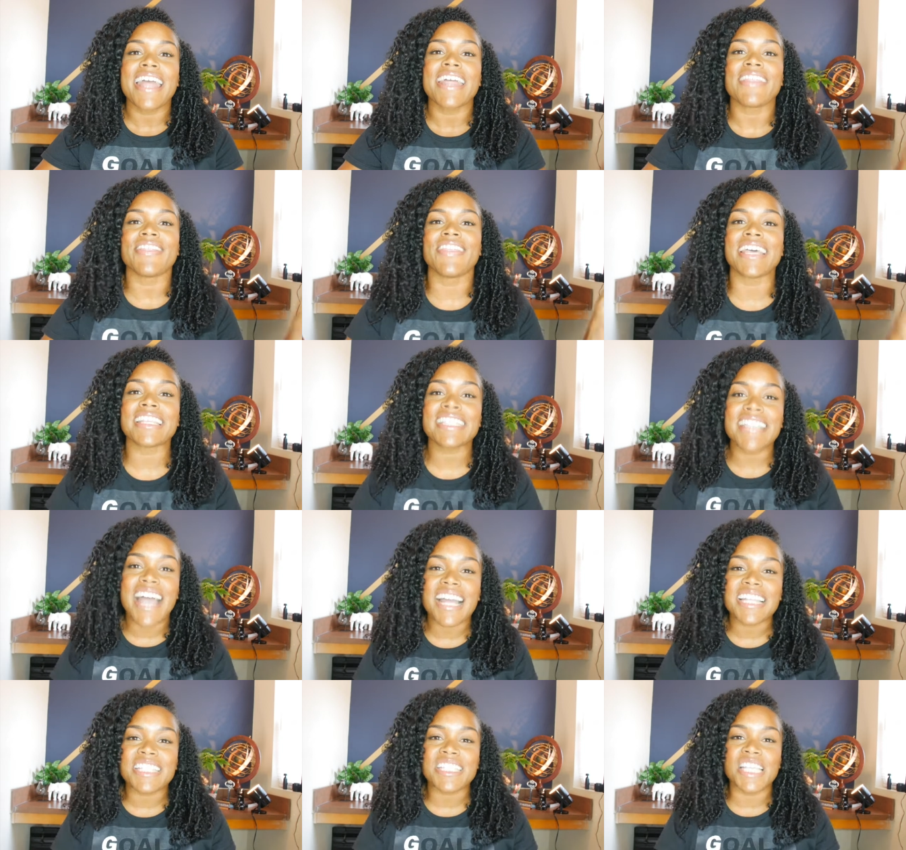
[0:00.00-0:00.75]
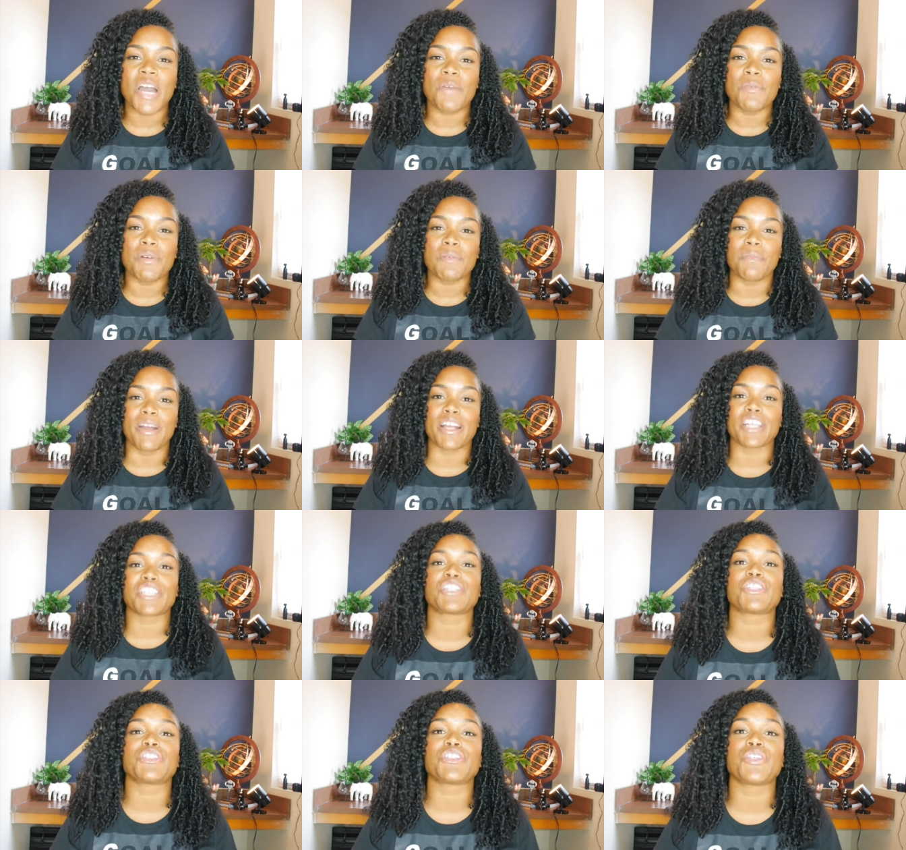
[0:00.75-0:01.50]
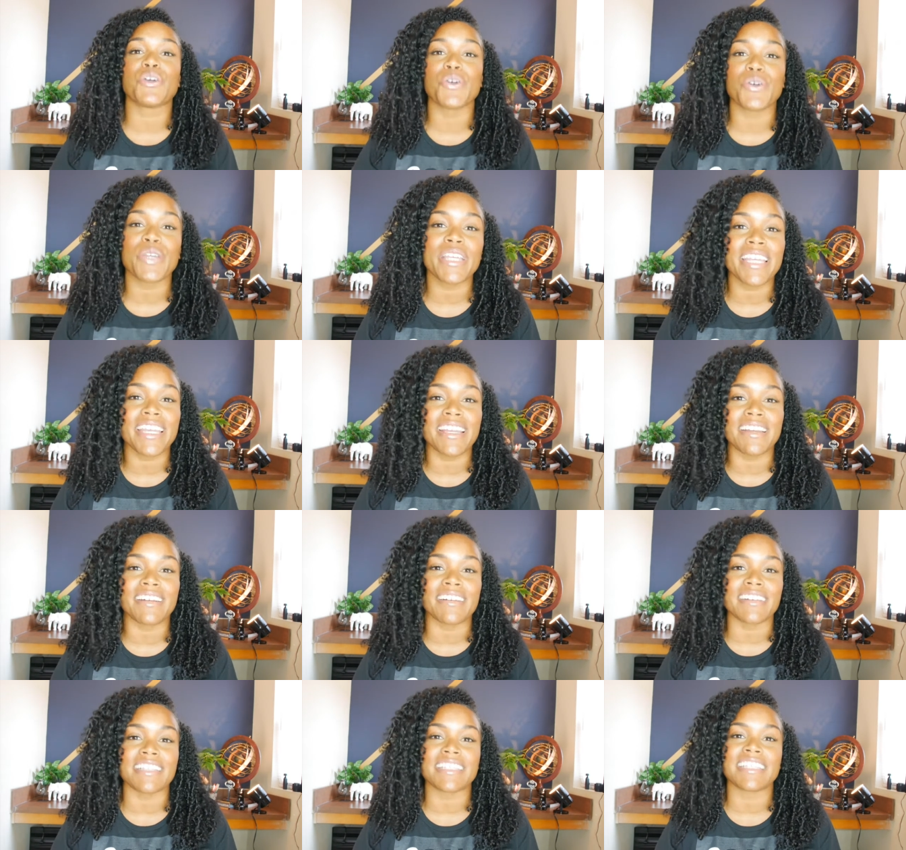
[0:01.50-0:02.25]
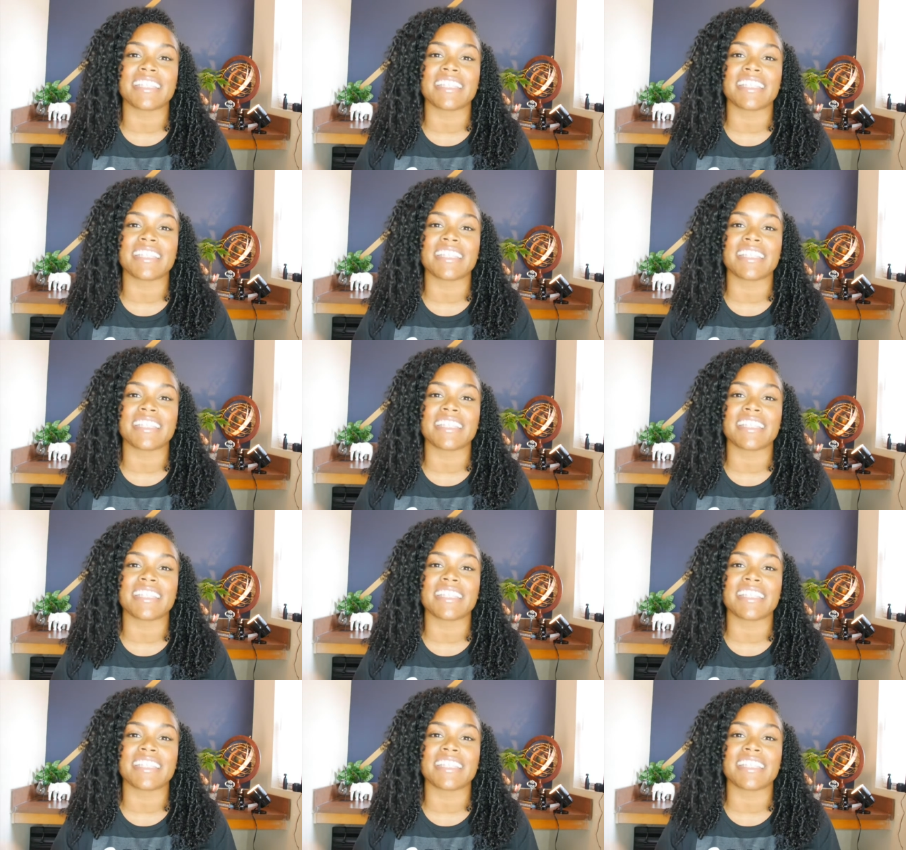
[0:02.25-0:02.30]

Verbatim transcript: This October marks two years